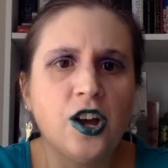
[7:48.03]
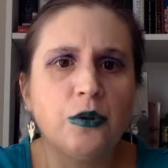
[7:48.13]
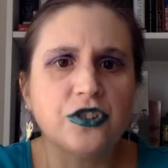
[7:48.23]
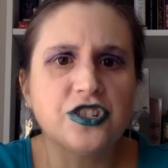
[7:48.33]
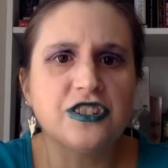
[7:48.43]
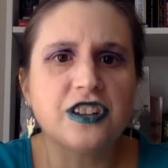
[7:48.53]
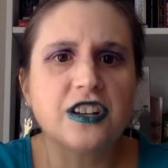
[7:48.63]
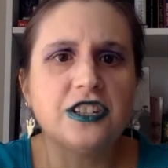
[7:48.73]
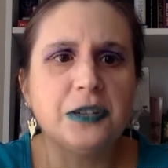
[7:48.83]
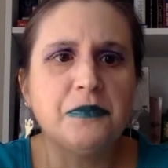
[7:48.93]
while she's stuck
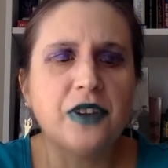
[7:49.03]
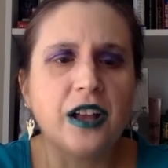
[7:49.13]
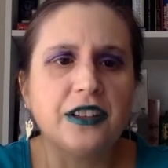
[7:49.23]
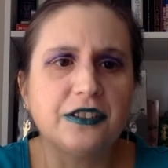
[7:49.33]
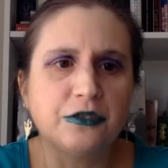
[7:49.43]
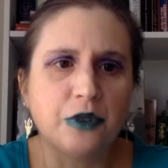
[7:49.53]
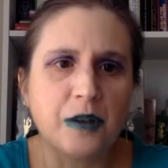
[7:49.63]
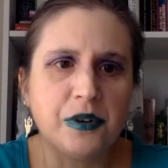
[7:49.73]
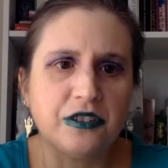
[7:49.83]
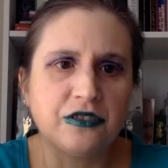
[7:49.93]
in Deep Valley as
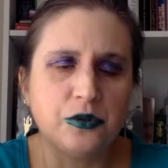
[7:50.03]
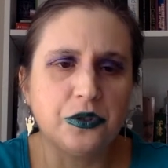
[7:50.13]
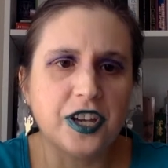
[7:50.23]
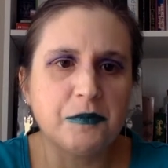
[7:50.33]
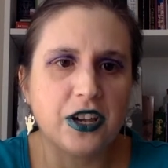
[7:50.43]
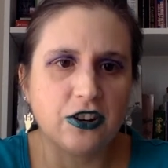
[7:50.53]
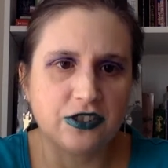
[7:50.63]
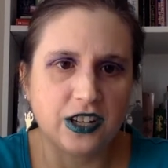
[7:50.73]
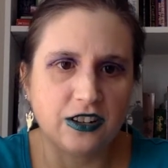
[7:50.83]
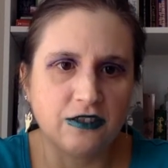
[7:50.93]
Grandpa's full-time
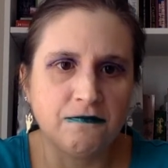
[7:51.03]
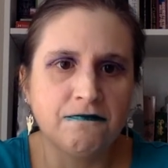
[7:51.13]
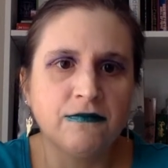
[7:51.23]
caretaker.